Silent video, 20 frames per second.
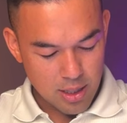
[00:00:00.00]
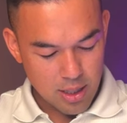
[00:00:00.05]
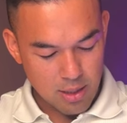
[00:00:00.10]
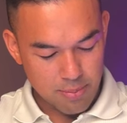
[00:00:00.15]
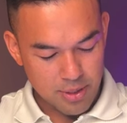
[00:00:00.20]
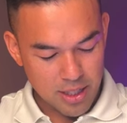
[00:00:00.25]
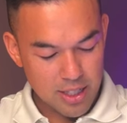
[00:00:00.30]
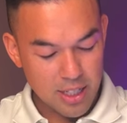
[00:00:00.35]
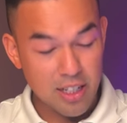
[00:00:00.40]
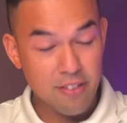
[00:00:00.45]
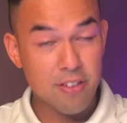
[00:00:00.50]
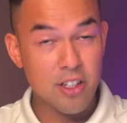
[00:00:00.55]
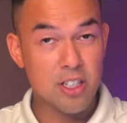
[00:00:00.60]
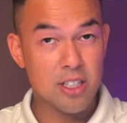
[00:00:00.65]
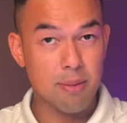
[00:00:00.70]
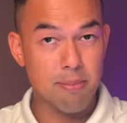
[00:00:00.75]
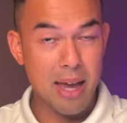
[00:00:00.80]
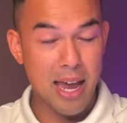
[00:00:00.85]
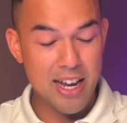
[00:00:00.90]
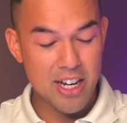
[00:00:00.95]
I'm going to give you
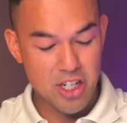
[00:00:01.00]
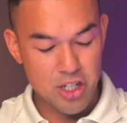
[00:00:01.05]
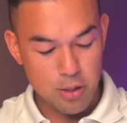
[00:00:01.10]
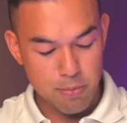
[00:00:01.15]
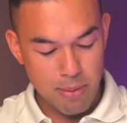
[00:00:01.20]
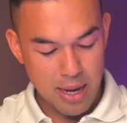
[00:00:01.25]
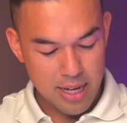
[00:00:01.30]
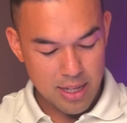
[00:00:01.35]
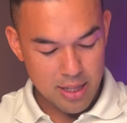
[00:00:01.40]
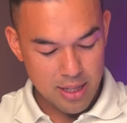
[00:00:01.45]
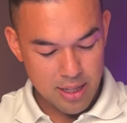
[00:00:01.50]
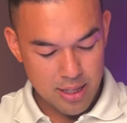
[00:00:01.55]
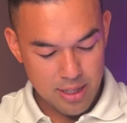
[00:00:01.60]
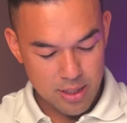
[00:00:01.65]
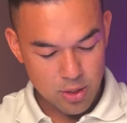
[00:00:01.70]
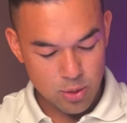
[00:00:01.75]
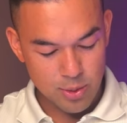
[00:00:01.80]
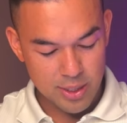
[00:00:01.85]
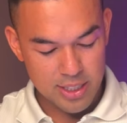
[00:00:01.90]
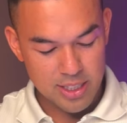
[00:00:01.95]
some Asian math.
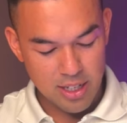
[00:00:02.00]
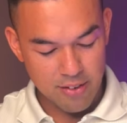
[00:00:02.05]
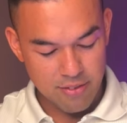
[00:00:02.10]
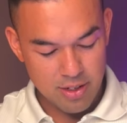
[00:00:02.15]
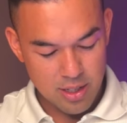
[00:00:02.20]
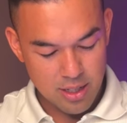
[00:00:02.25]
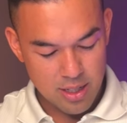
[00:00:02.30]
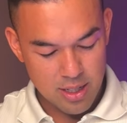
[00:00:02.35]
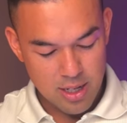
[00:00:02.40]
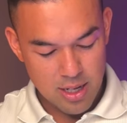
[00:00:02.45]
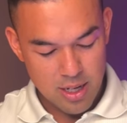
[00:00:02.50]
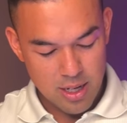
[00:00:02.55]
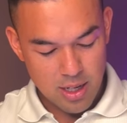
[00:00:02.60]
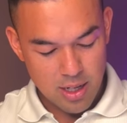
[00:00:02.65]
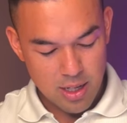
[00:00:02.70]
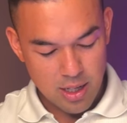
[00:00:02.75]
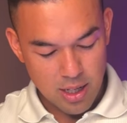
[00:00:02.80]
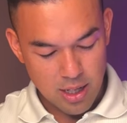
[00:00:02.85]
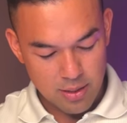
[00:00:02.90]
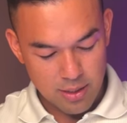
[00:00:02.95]
27,
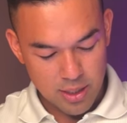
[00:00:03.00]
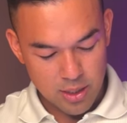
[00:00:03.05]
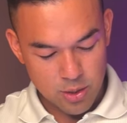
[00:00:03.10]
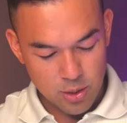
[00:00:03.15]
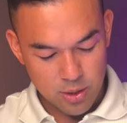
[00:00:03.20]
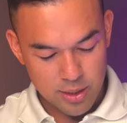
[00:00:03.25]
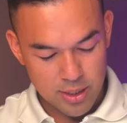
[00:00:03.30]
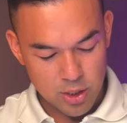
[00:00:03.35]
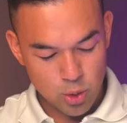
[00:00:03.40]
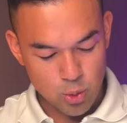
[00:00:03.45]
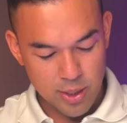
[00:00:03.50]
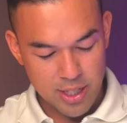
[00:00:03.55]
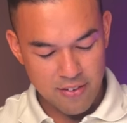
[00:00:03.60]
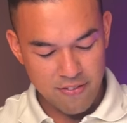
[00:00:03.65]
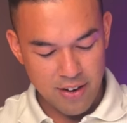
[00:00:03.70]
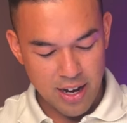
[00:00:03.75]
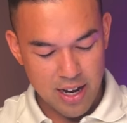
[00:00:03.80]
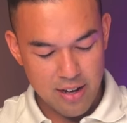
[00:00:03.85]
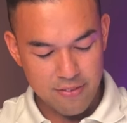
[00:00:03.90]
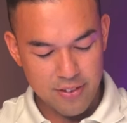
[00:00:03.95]
I'm going to call this
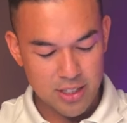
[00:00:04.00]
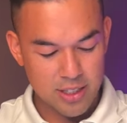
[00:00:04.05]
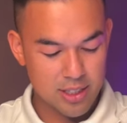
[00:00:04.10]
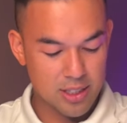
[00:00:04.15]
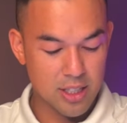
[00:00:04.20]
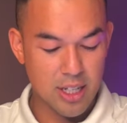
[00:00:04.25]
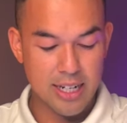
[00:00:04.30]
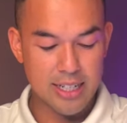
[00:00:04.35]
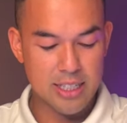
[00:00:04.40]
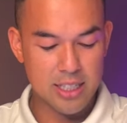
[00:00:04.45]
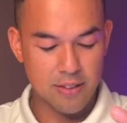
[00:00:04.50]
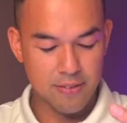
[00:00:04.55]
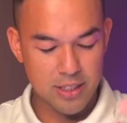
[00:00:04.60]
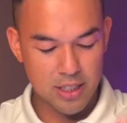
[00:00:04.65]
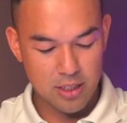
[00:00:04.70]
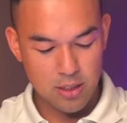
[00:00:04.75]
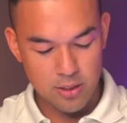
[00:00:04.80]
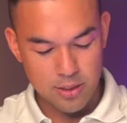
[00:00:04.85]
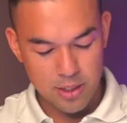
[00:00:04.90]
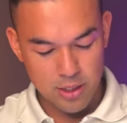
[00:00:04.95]
25 because 97
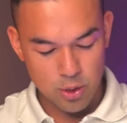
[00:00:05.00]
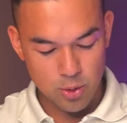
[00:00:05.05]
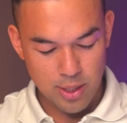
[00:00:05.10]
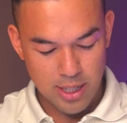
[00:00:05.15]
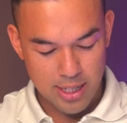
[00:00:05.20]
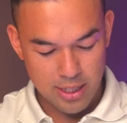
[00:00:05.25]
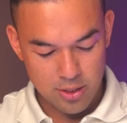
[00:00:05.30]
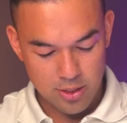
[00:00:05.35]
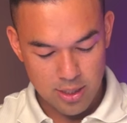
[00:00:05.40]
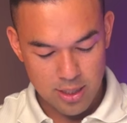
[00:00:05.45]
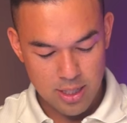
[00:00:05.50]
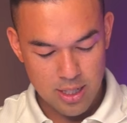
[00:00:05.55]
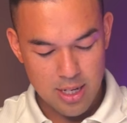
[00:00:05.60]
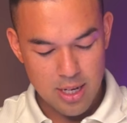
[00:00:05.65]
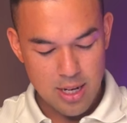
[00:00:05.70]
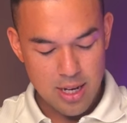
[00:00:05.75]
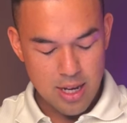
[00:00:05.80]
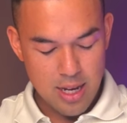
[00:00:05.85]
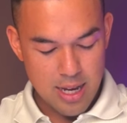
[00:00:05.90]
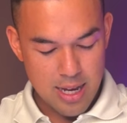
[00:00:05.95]
is closer to 100.
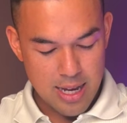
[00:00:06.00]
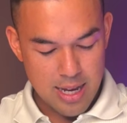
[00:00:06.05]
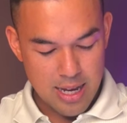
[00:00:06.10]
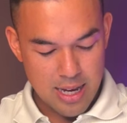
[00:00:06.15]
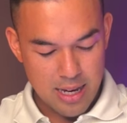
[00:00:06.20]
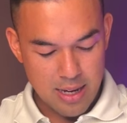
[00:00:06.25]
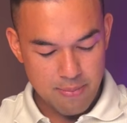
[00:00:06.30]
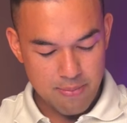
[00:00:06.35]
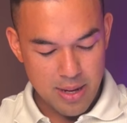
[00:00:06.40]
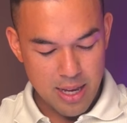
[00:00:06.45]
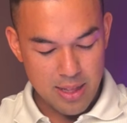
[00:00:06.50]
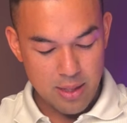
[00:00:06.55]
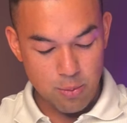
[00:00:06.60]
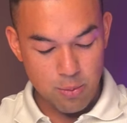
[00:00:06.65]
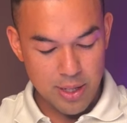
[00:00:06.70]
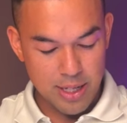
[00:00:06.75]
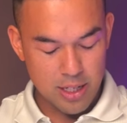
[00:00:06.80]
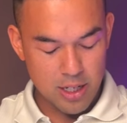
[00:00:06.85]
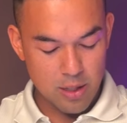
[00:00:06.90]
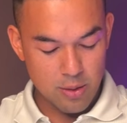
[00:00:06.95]
Um, and then
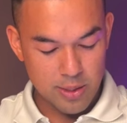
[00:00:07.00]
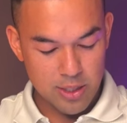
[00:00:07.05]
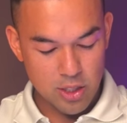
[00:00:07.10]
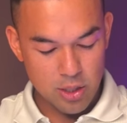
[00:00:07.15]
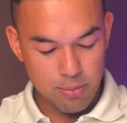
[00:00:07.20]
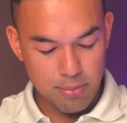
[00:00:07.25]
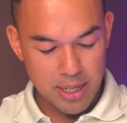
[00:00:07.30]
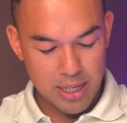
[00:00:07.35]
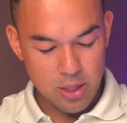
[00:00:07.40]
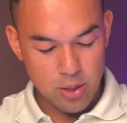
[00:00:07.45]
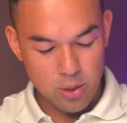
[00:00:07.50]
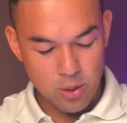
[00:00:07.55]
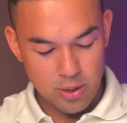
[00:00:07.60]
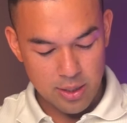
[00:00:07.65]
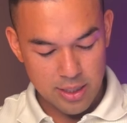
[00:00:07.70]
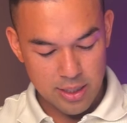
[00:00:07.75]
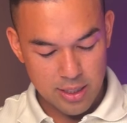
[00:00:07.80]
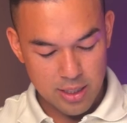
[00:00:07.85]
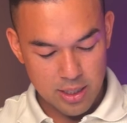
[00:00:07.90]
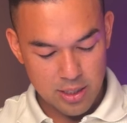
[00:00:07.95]
we're going to be
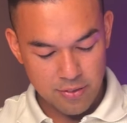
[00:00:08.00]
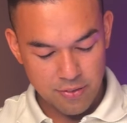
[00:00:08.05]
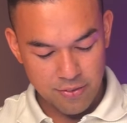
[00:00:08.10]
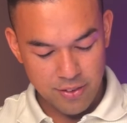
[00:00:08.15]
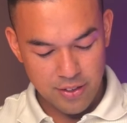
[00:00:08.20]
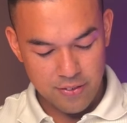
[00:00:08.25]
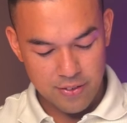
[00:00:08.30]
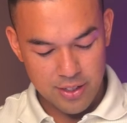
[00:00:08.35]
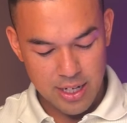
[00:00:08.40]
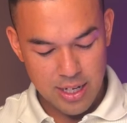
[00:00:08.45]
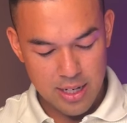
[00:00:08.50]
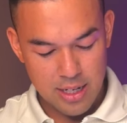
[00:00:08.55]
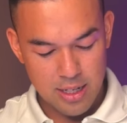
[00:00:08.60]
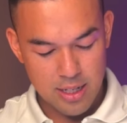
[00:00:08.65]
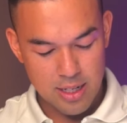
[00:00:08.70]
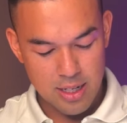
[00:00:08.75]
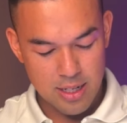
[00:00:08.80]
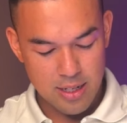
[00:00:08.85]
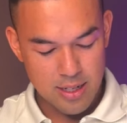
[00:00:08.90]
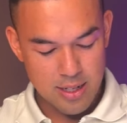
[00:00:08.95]
calling this
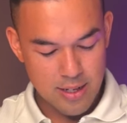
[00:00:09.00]
15